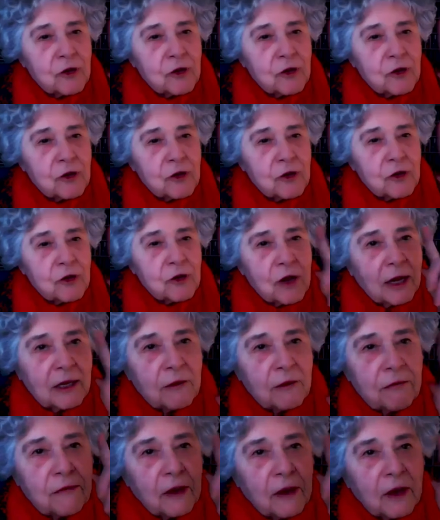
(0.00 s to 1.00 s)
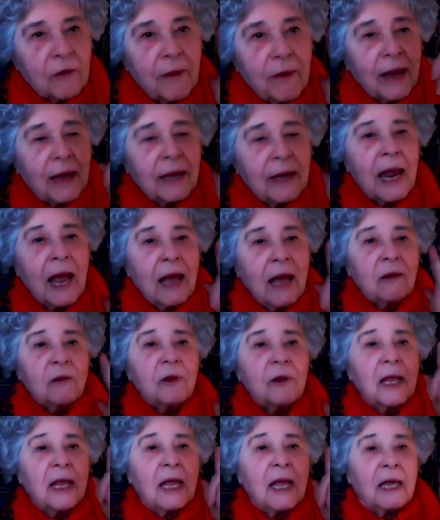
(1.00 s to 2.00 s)
But I'm trying to figure out how
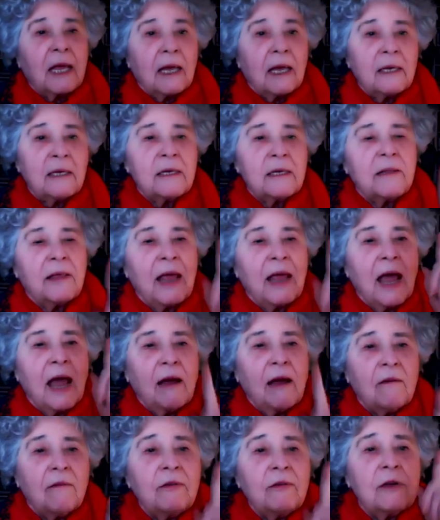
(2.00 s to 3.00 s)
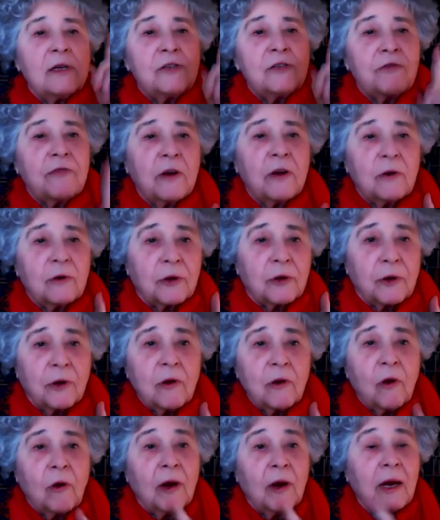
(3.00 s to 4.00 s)
to get the average
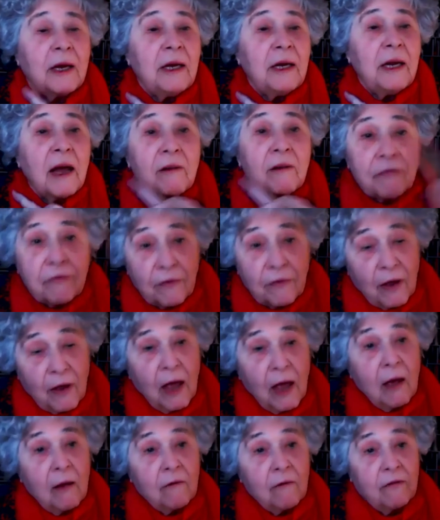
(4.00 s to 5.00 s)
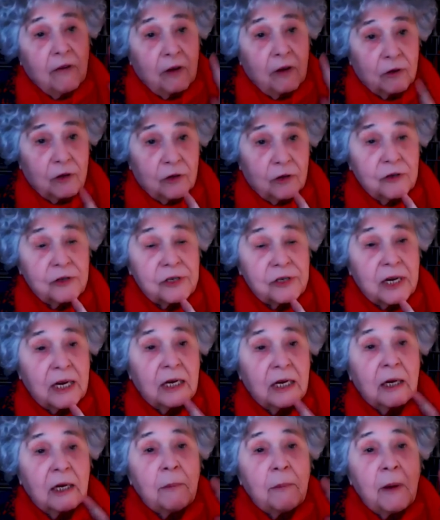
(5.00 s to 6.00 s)
voter or enough voters
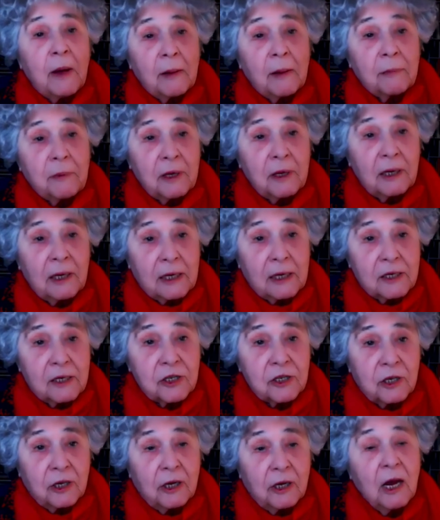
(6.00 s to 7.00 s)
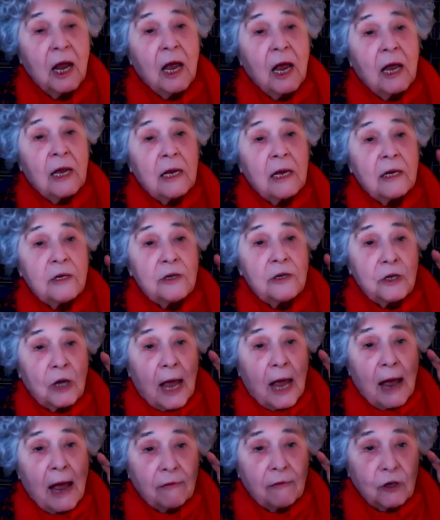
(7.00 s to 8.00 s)
in a population
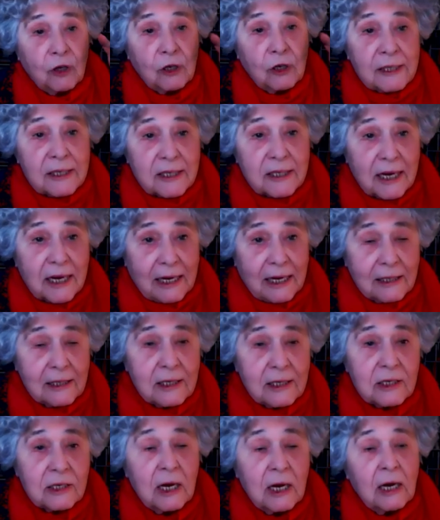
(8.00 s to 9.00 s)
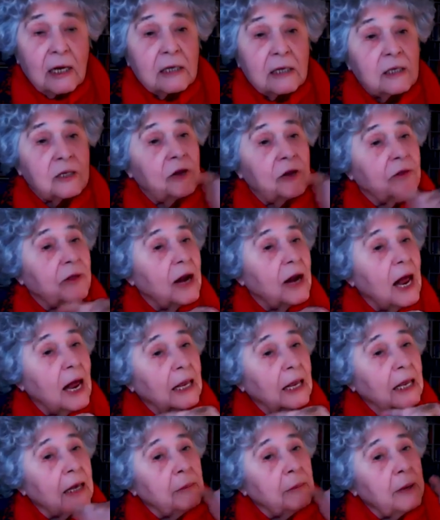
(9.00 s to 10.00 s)
to have good sense so that
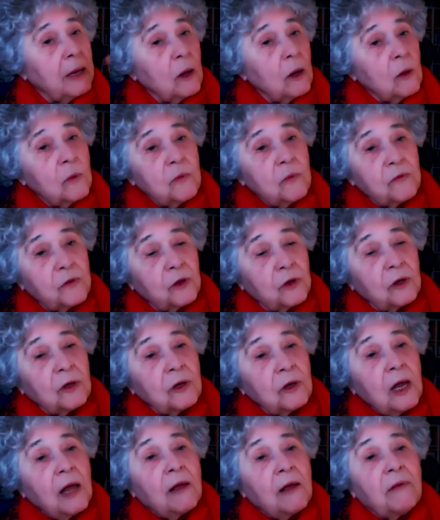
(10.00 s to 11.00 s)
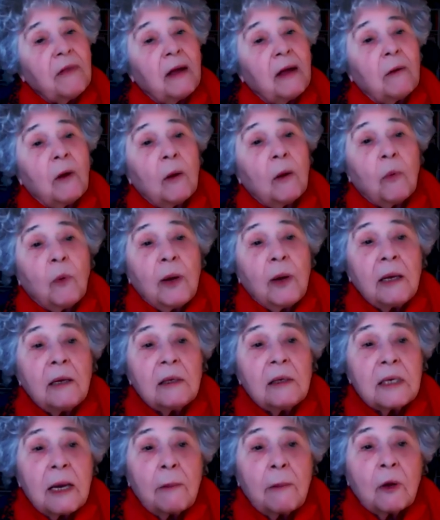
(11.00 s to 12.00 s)
I can be hopeful that a
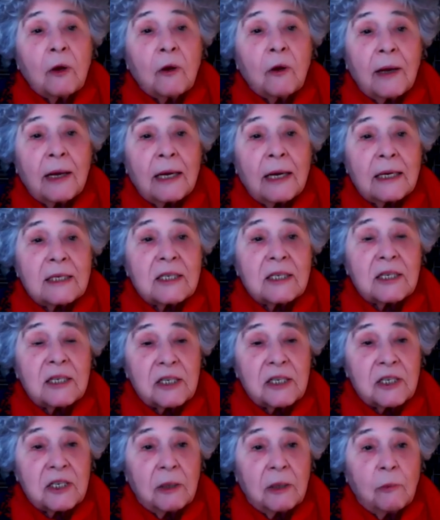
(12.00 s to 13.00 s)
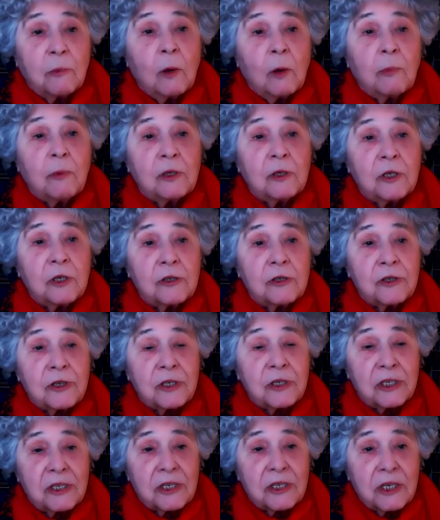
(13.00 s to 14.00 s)
real democratic system will produce
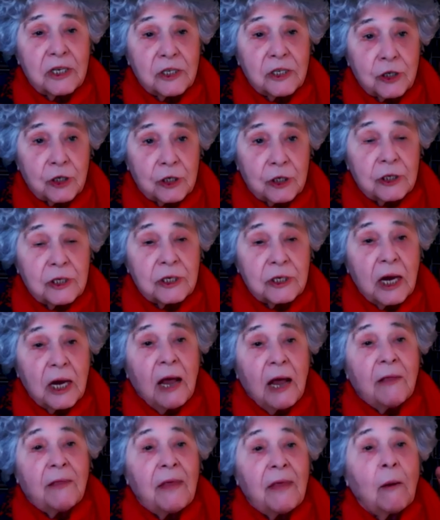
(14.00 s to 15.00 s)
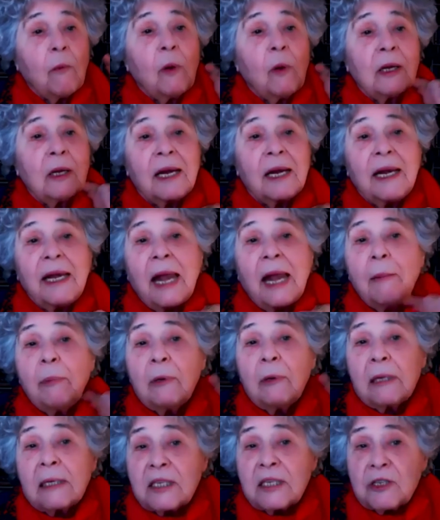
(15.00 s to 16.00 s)
decisions that will
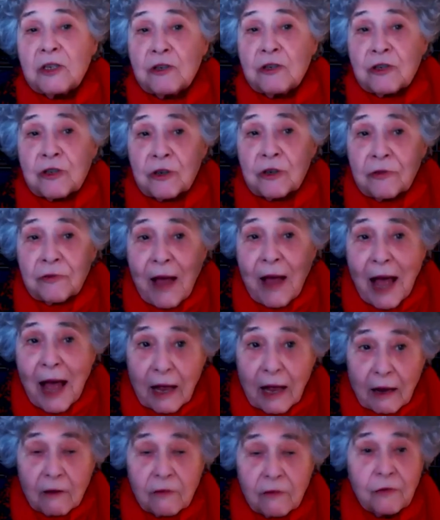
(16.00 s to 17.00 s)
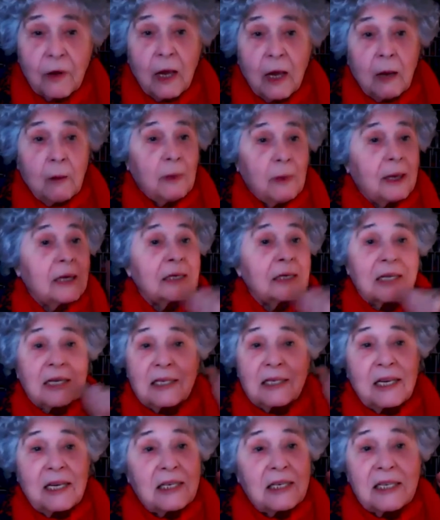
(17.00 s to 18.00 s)
enable us to survive. Because
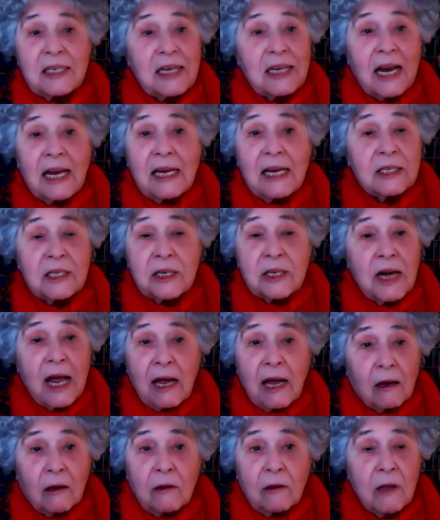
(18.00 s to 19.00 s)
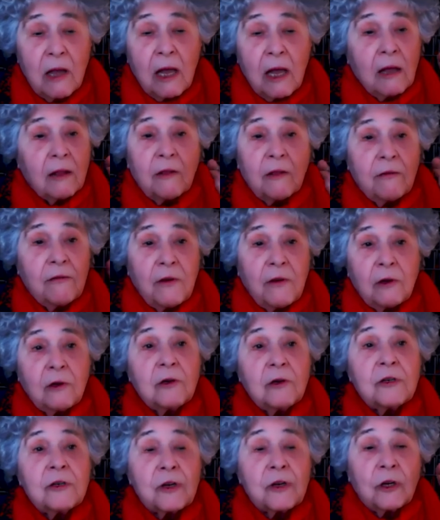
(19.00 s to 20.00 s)
as it stands now, the
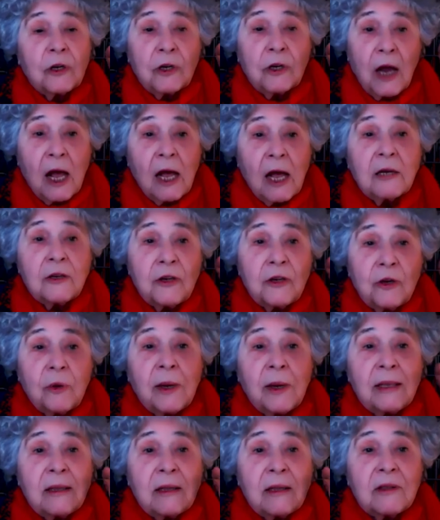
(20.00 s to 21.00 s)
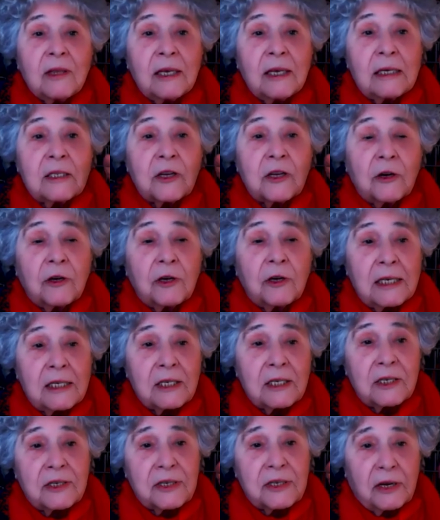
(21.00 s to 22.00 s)
voters are not doing the things that are
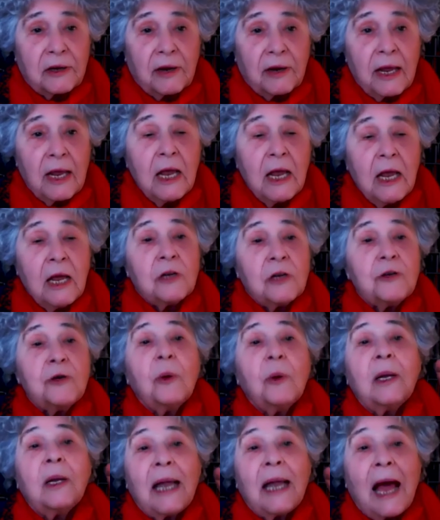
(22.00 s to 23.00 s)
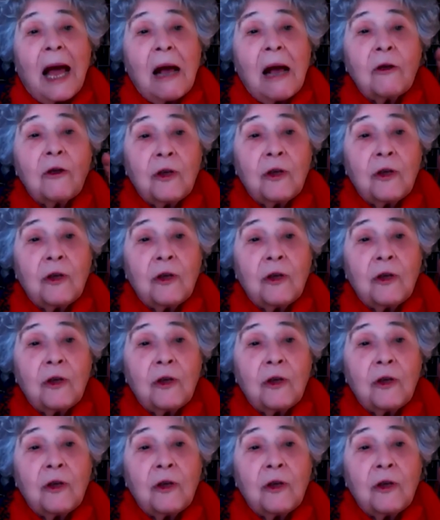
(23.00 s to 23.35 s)
necessary to allow